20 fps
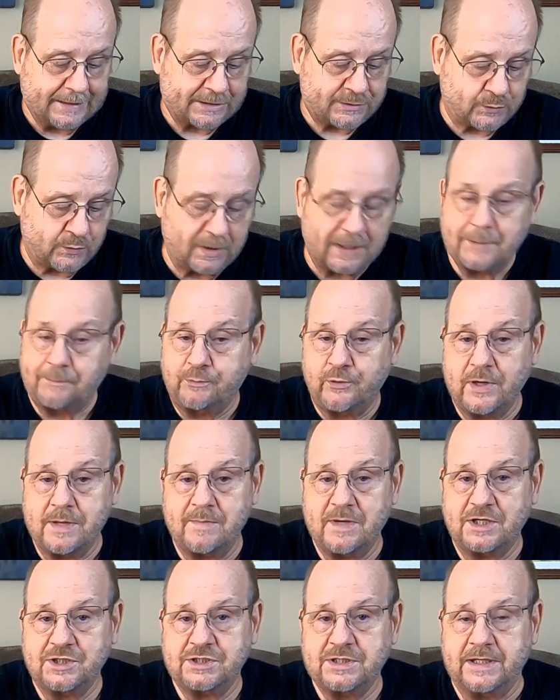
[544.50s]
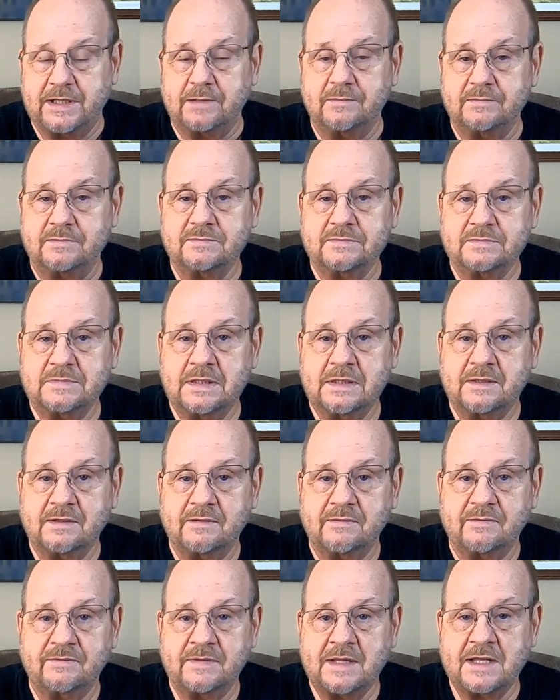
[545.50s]
that's really pretty much it.
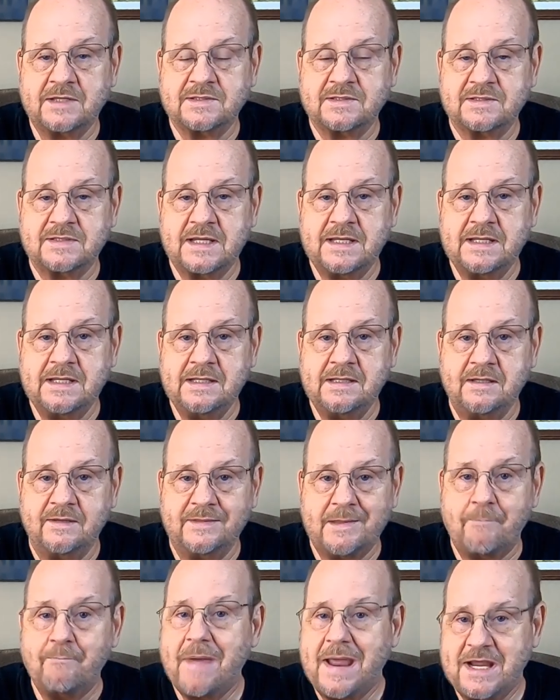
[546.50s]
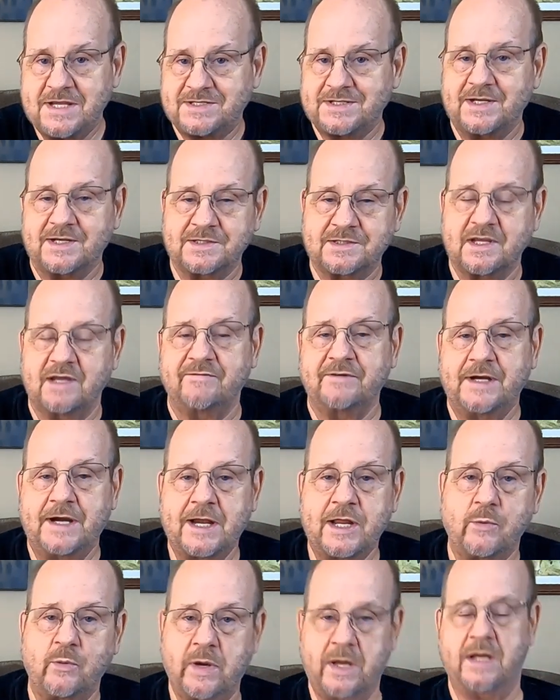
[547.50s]
That's the basics of it
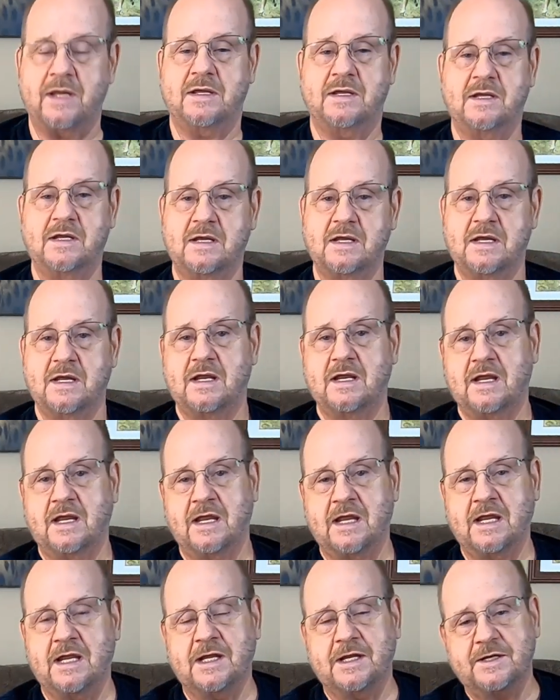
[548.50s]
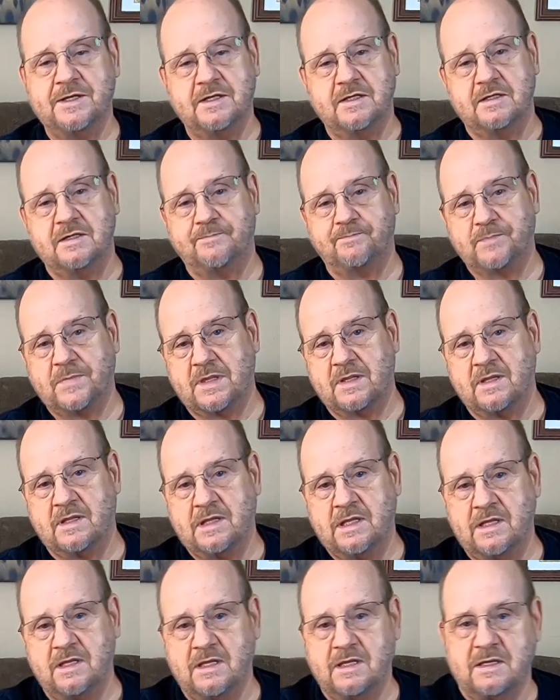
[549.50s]
anyway, and
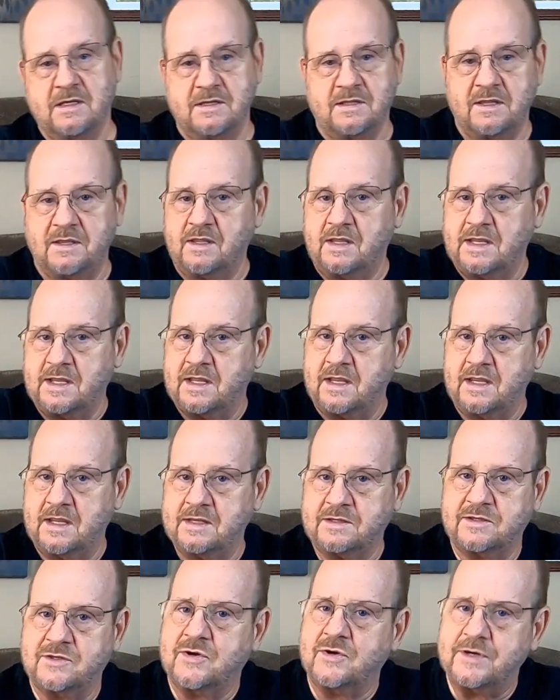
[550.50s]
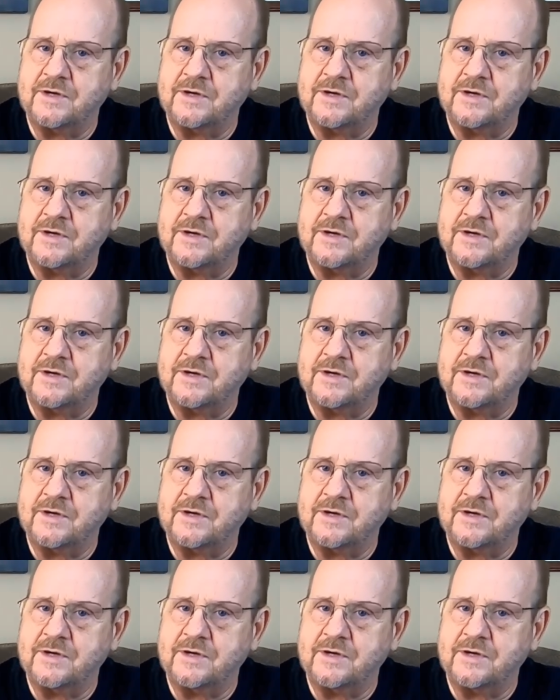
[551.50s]
it